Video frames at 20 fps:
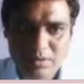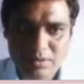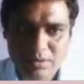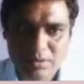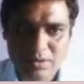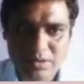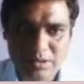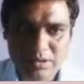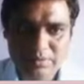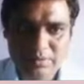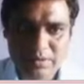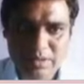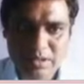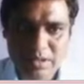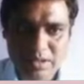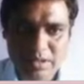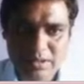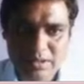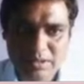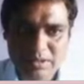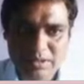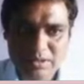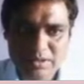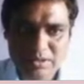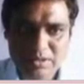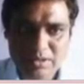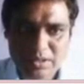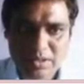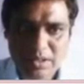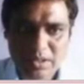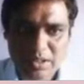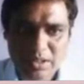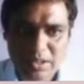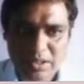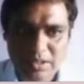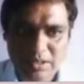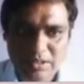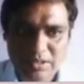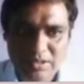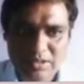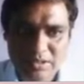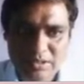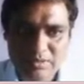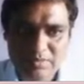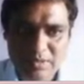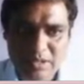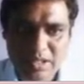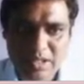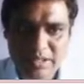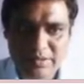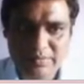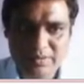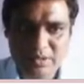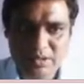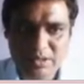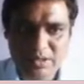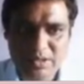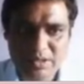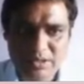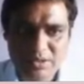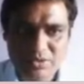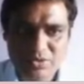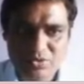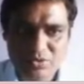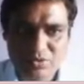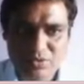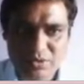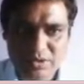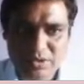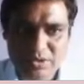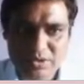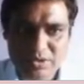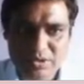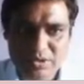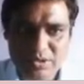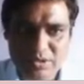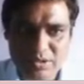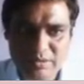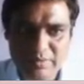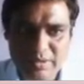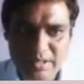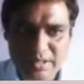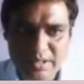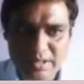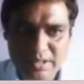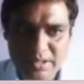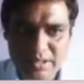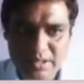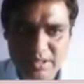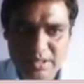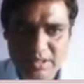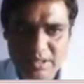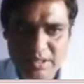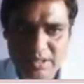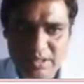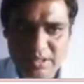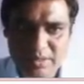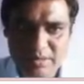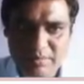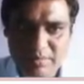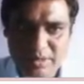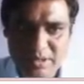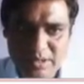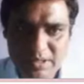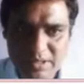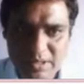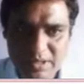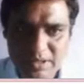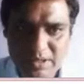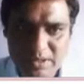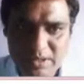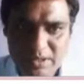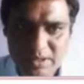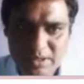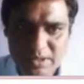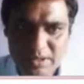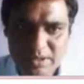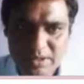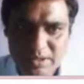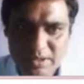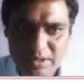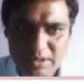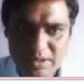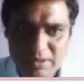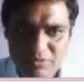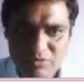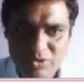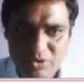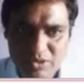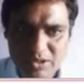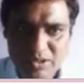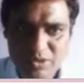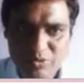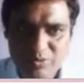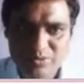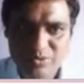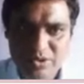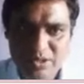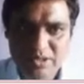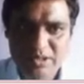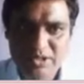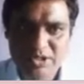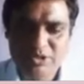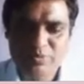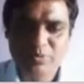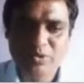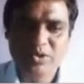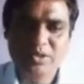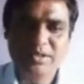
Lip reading: network like this, and this is my I1 current, so it is dividing here and here, but here what I observe at this point,